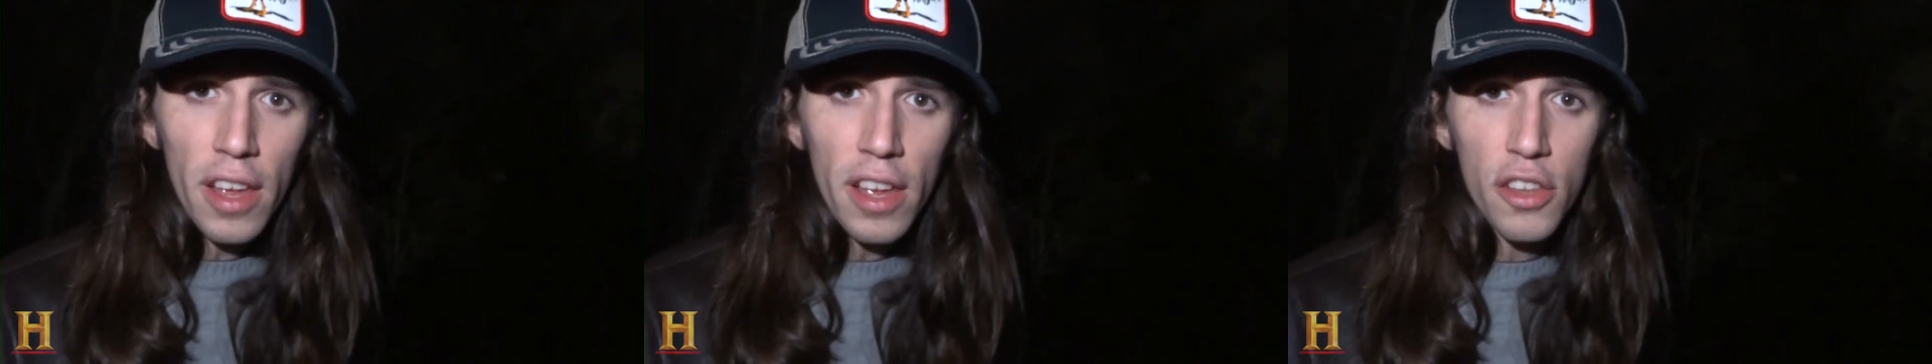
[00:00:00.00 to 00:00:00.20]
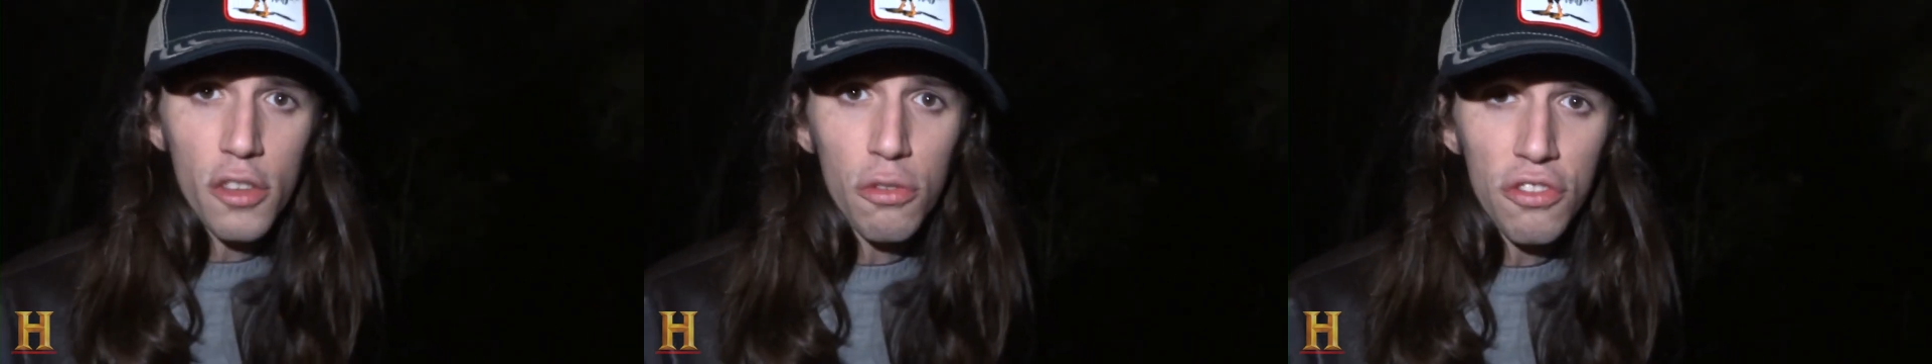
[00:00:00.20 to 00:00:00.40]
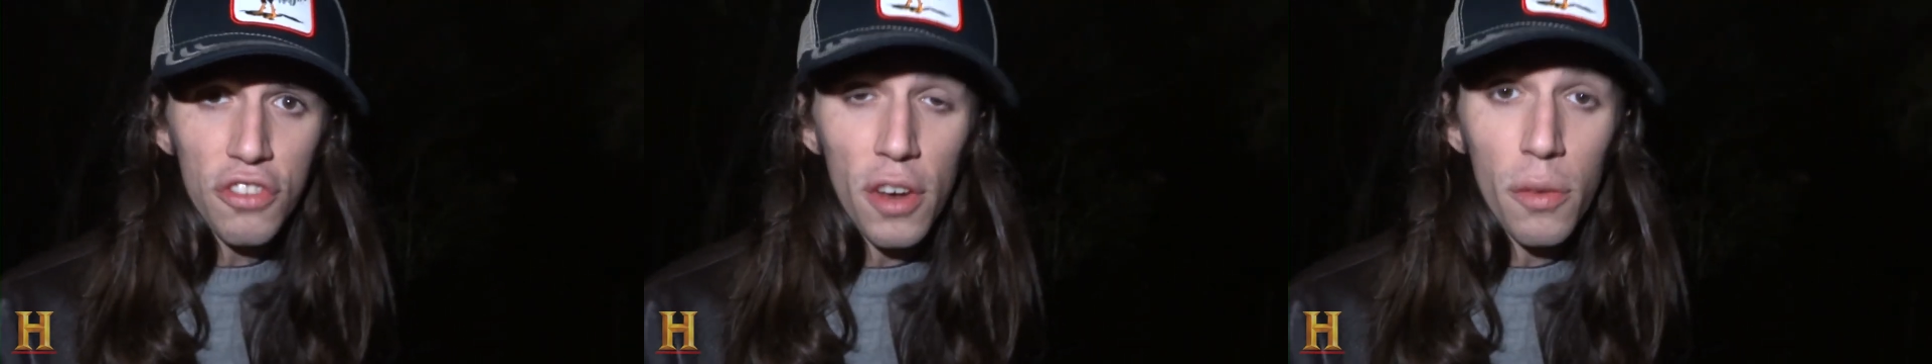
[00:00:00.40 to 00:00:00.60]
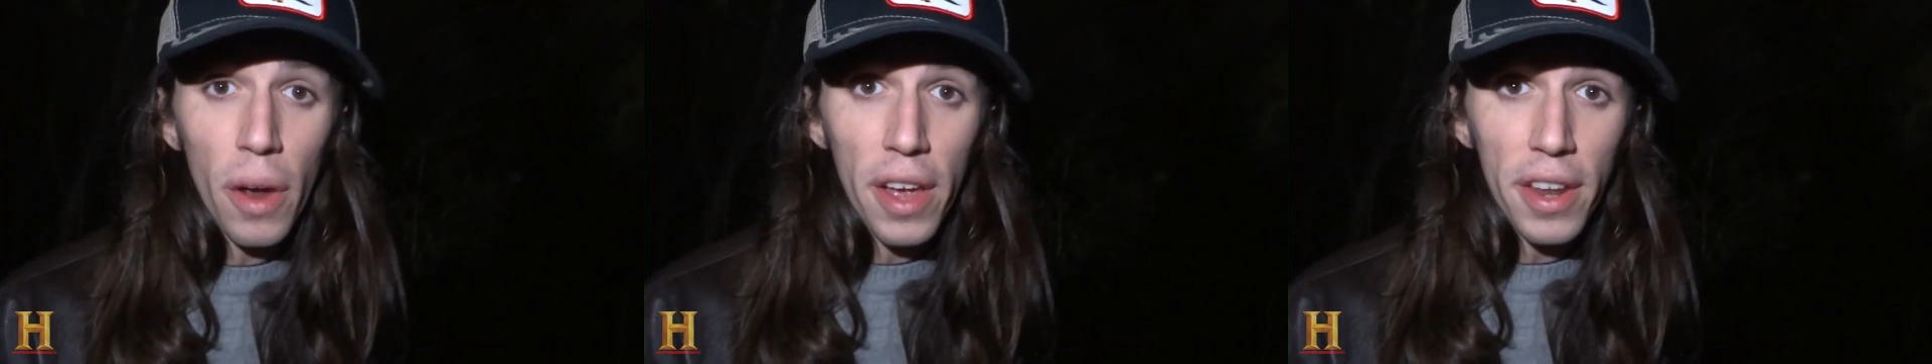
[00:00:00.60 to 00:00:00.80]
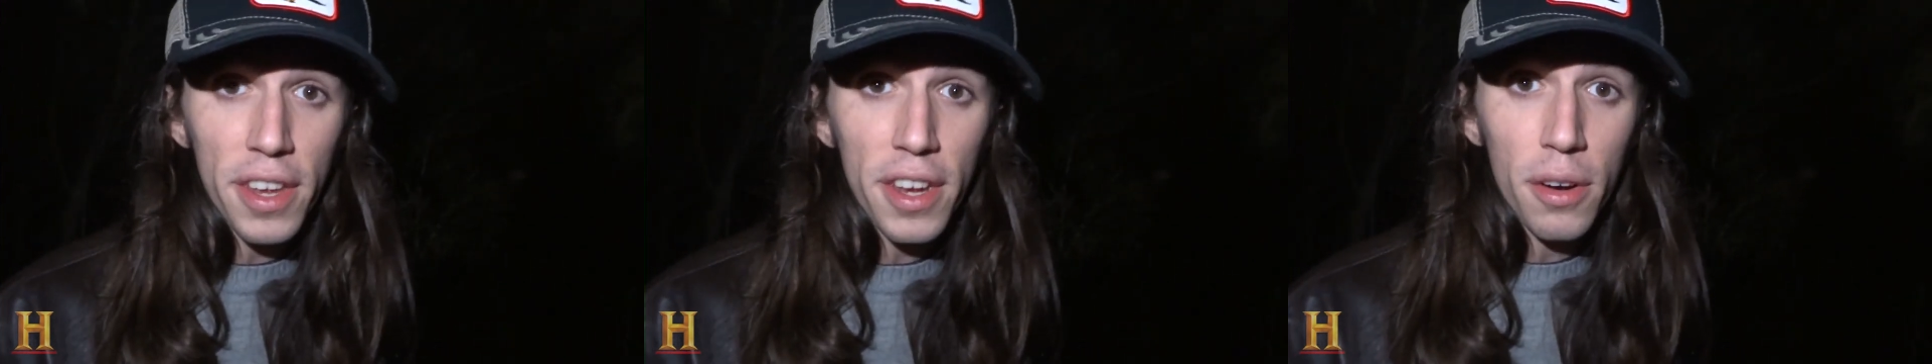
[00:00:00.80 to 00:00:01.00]
And you stay
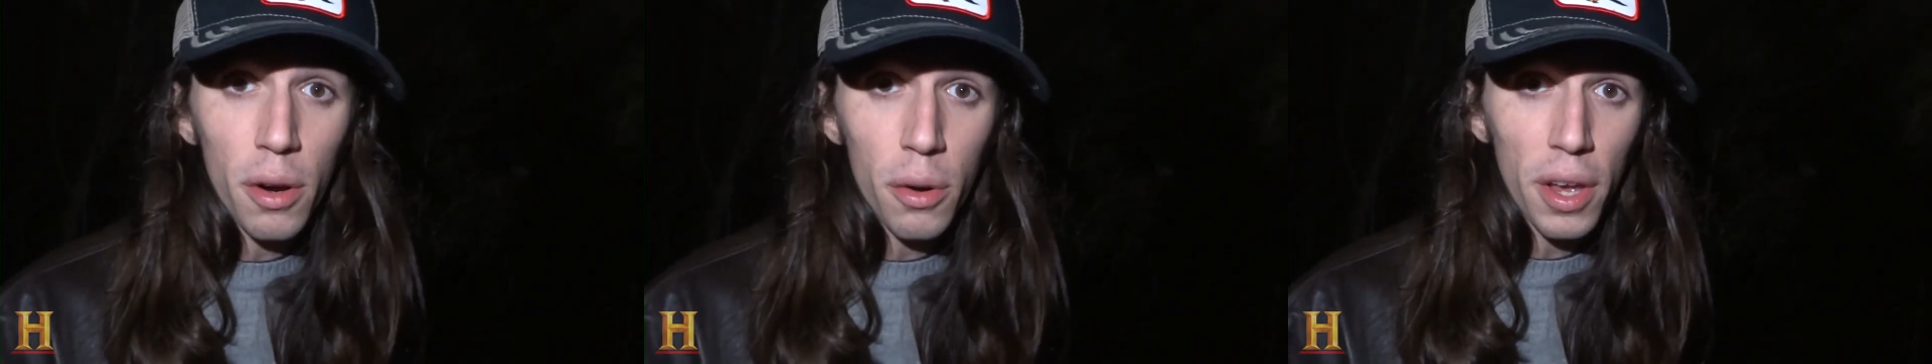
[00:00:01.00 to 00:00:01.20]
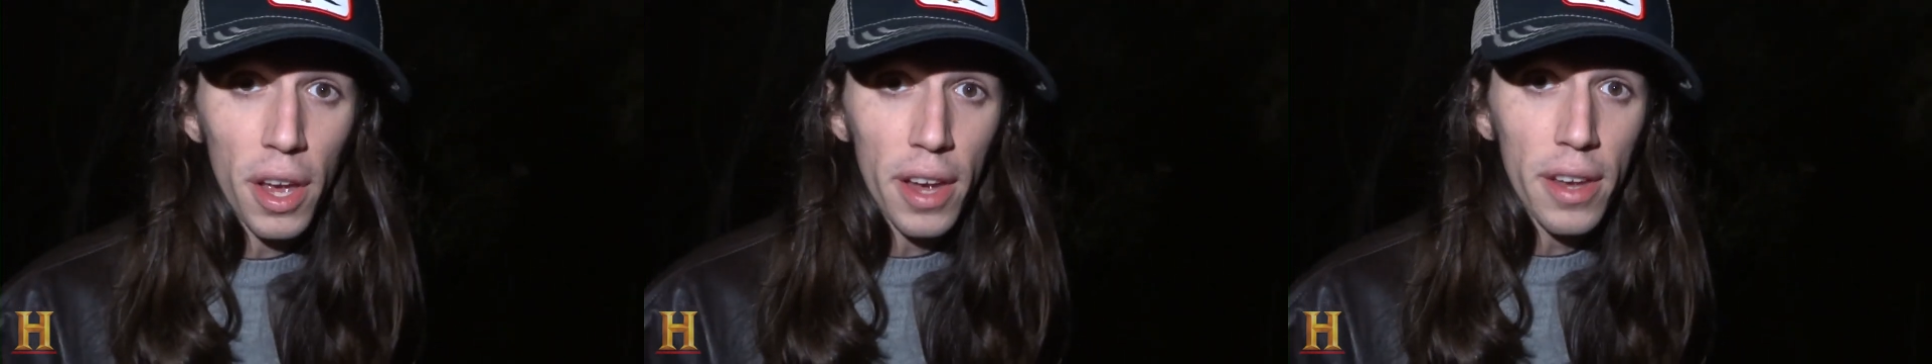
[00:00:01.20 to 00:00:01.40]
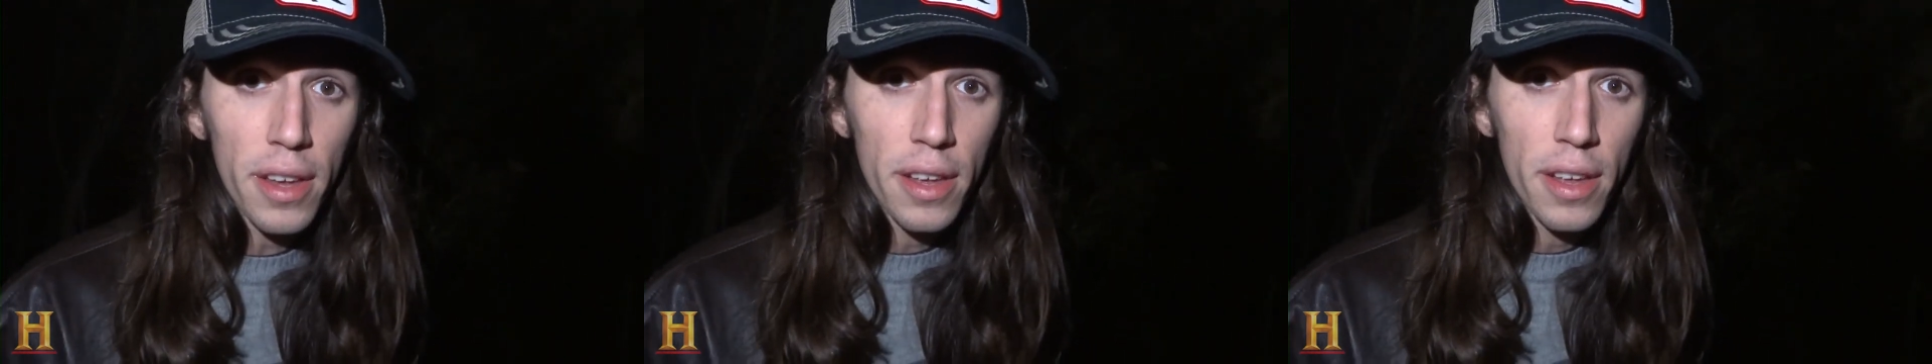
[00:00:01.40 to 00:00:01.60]
right here, okay?